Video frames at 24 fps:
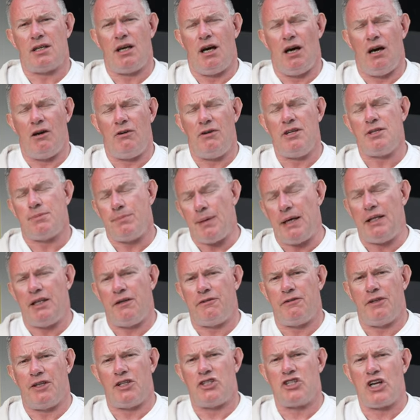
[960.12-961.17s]
car is mainly
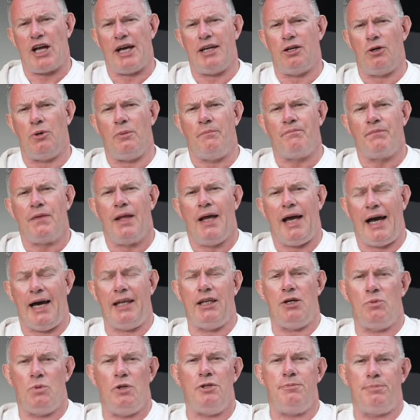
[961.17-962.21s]
for the channel,
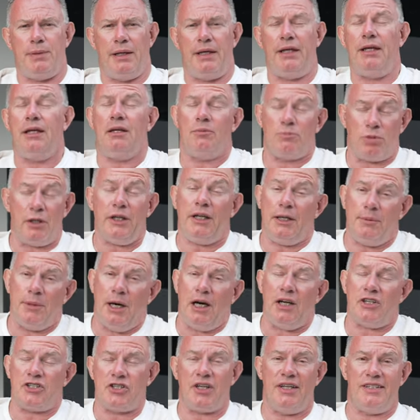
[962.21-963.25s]
and it would be pretty
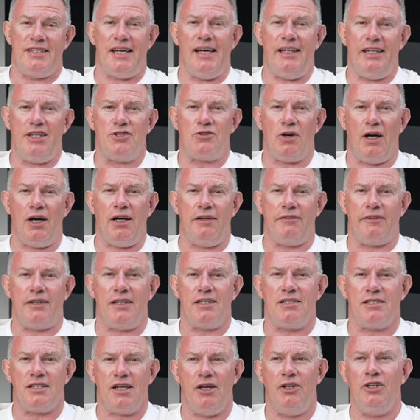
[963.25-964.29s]
much a daily driver.
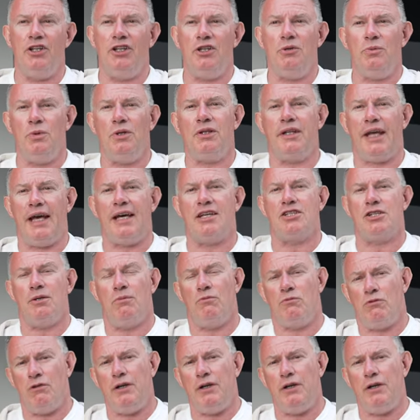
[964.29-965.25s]
So you would get some